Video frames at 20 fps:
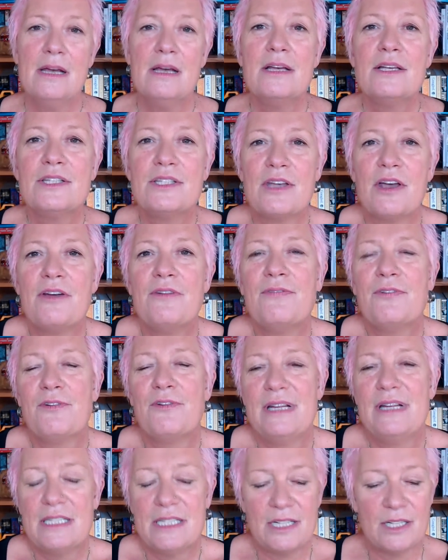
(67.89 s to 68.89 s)
So for
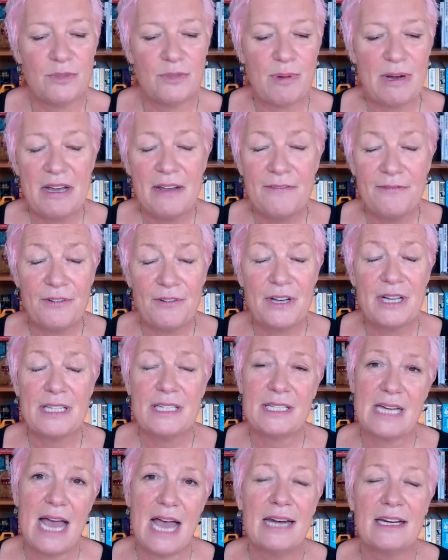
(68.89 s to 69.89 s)
instance, when I first
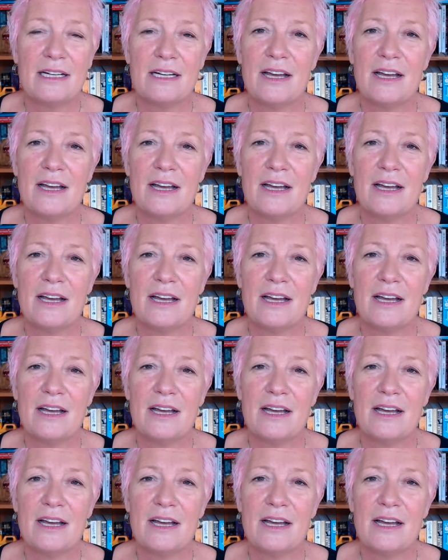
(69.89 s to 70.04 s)
started,